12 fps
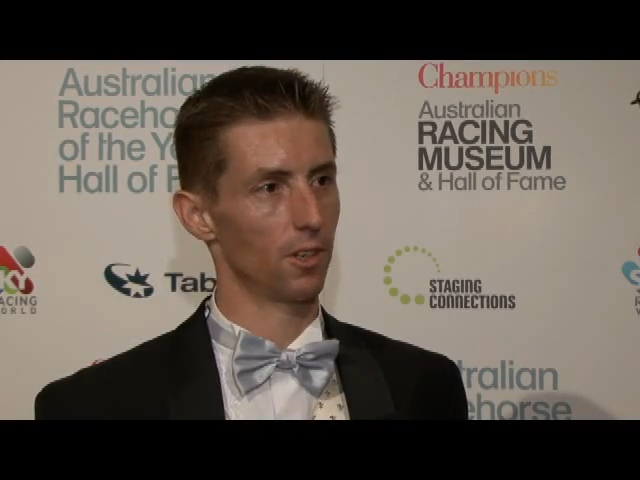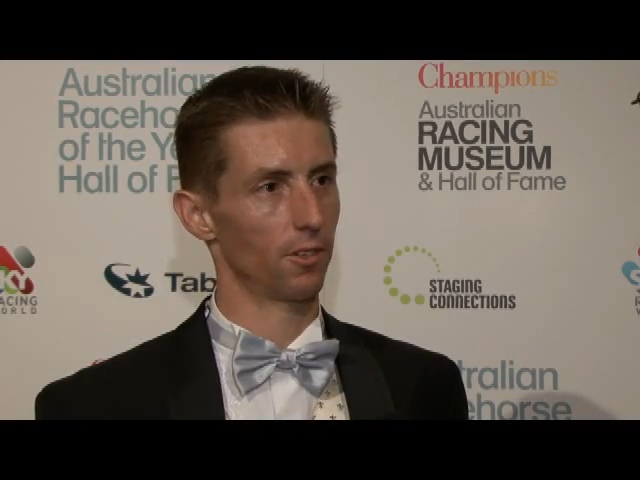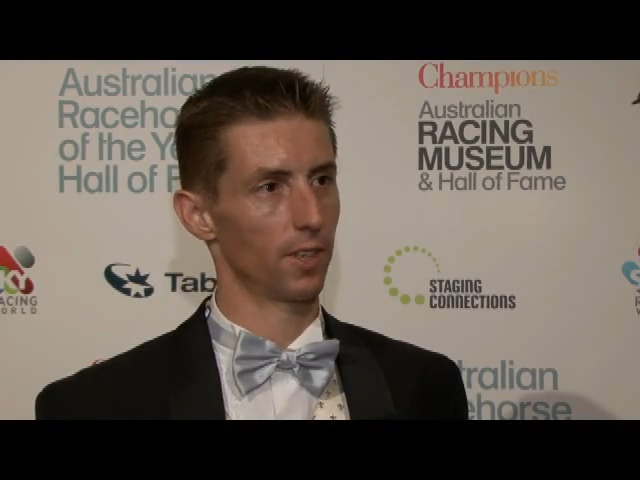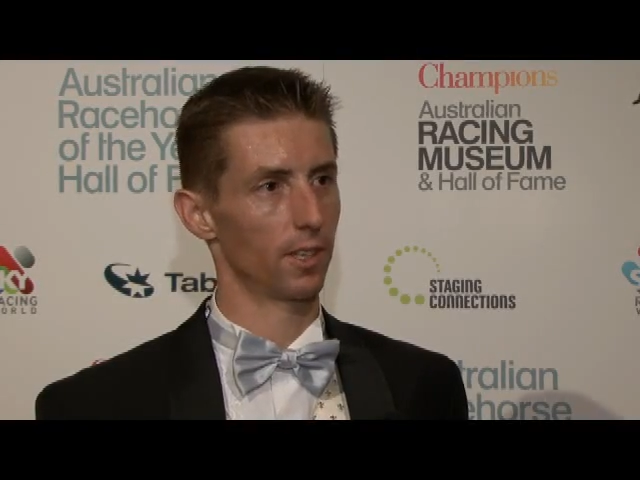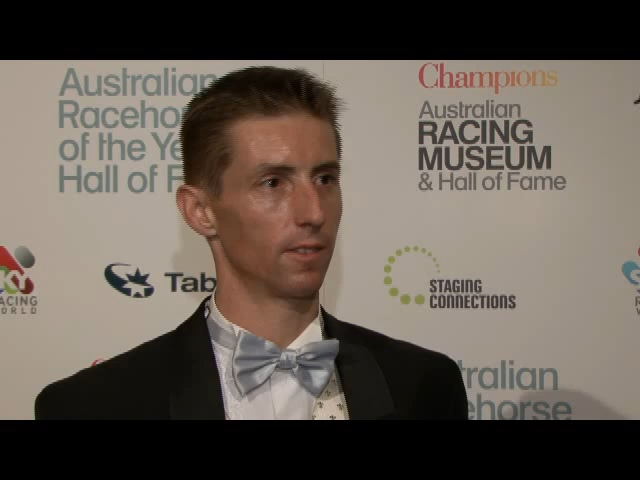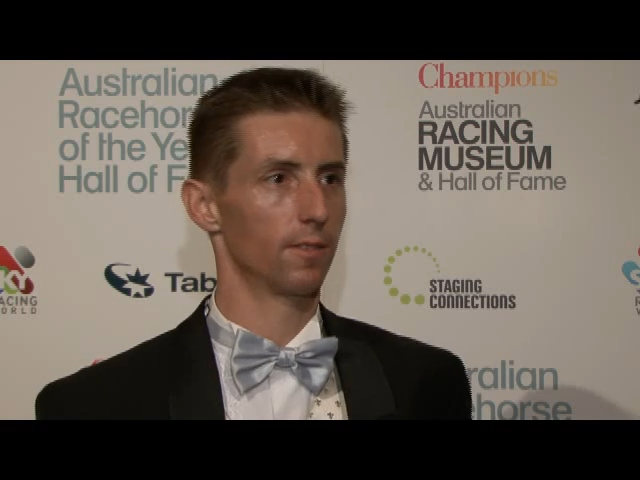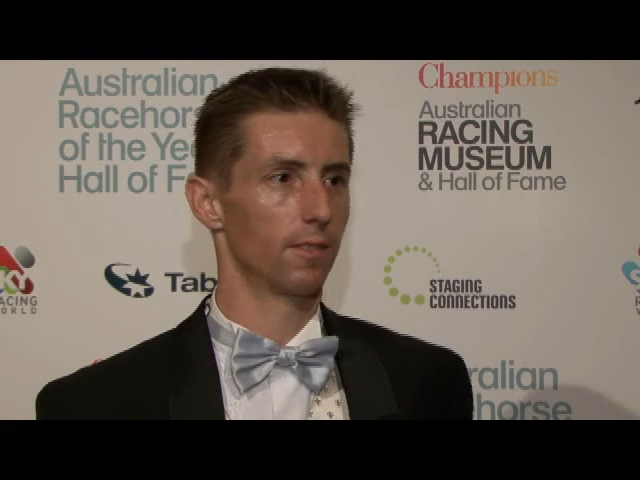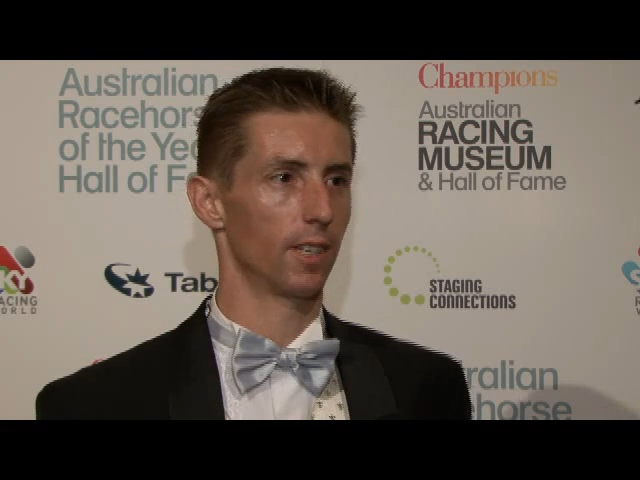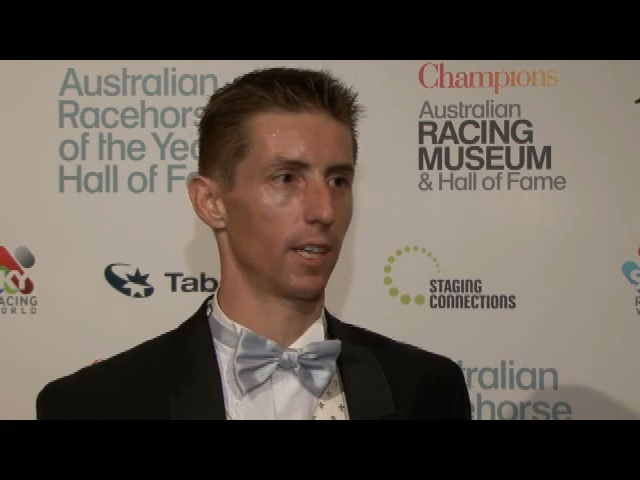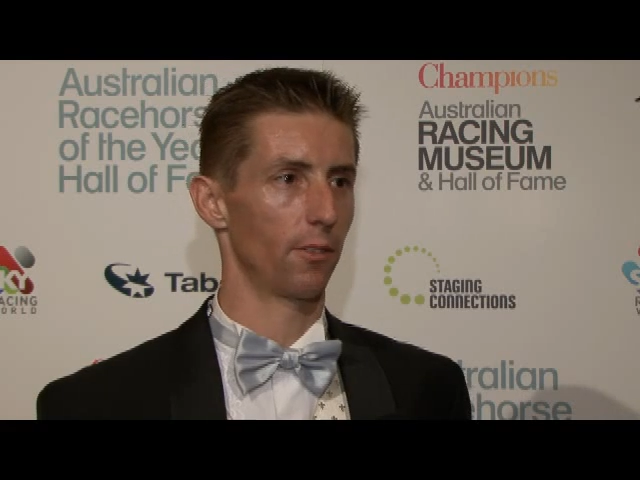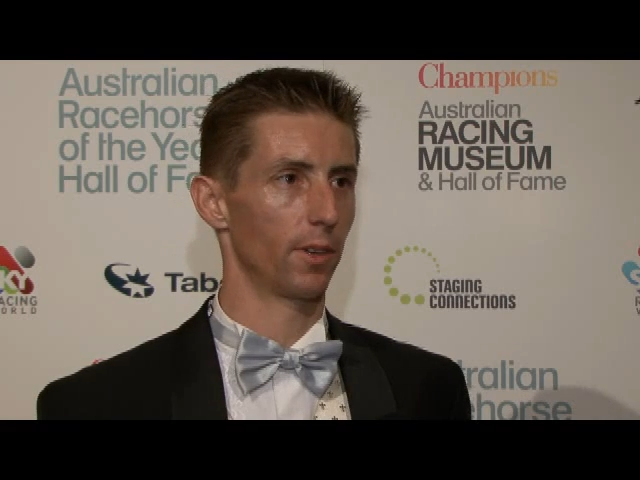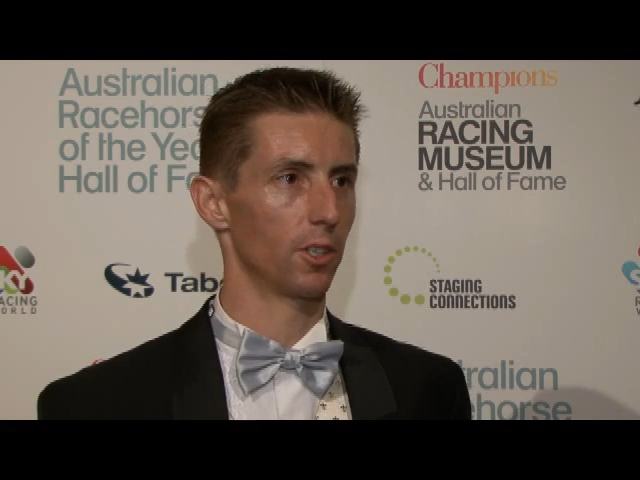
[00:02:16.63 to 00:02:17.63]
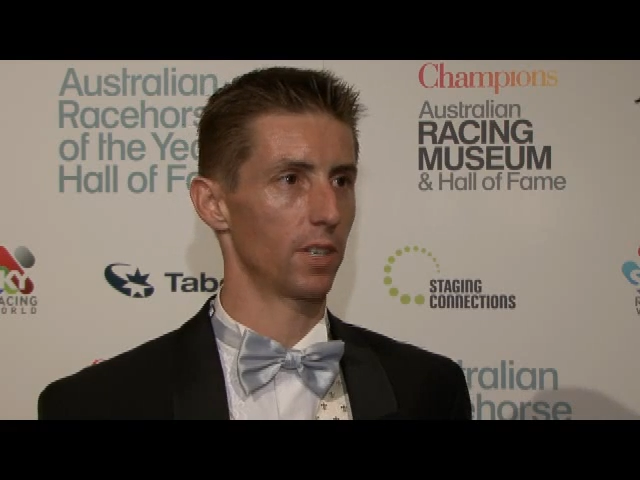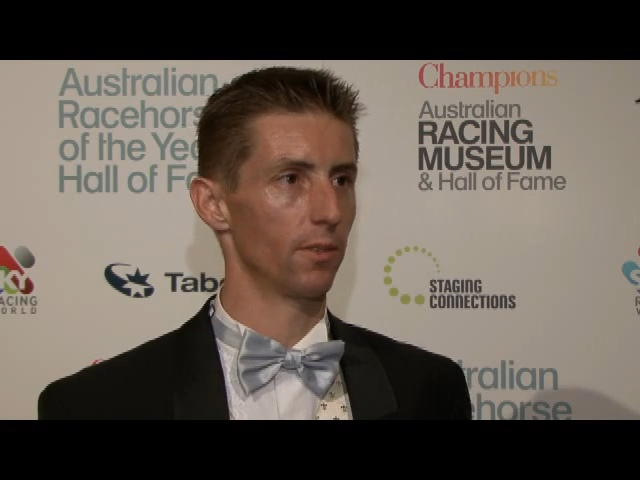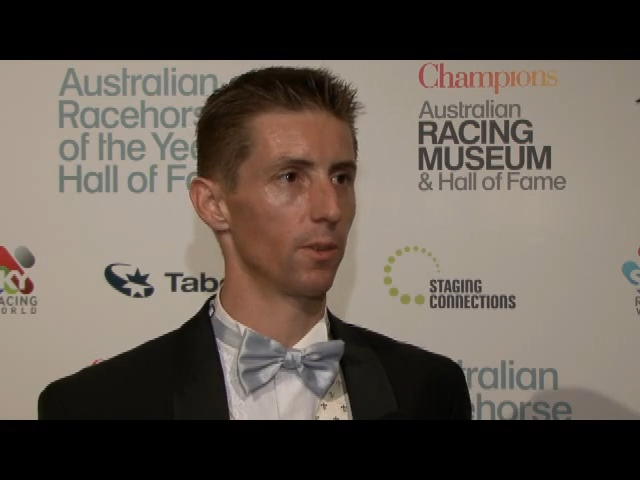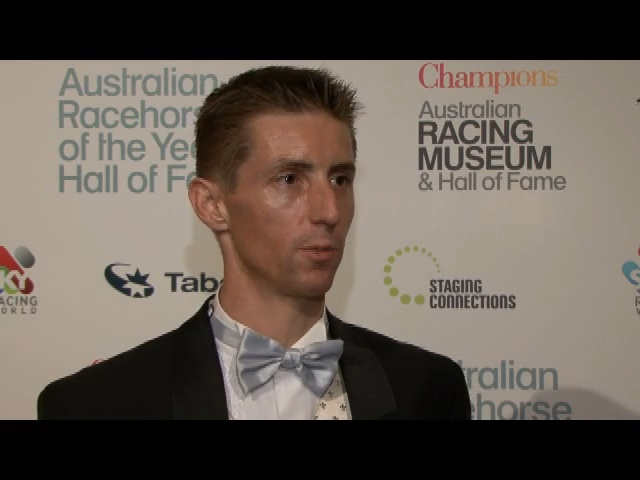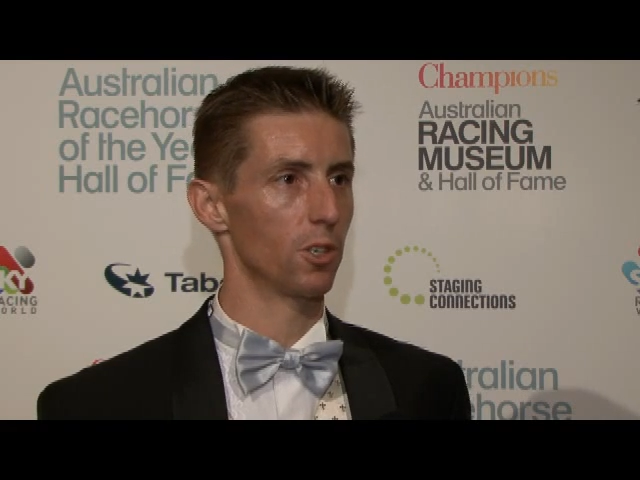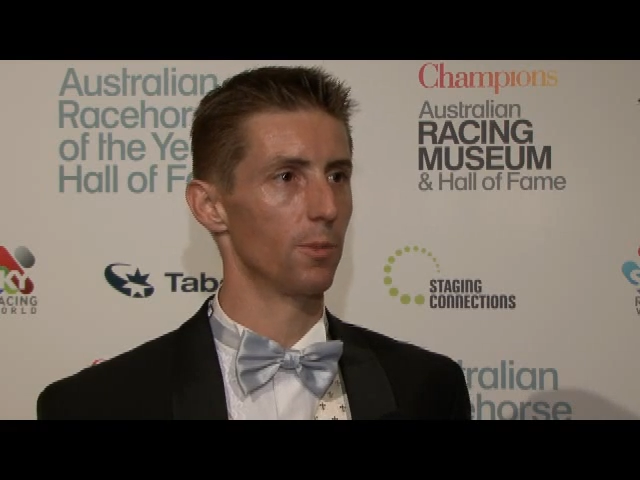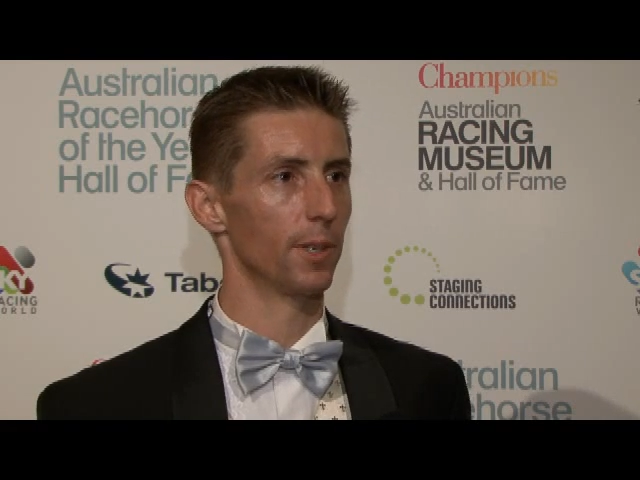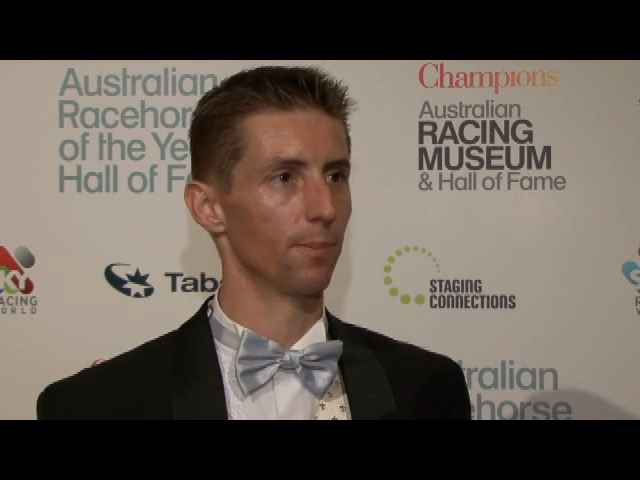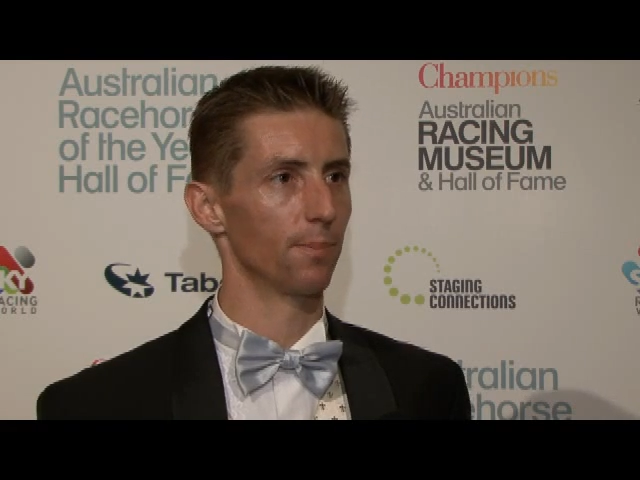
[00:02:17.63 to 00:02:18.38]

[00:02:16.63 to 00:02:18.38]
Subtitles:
and I thank everyone that's given them to me.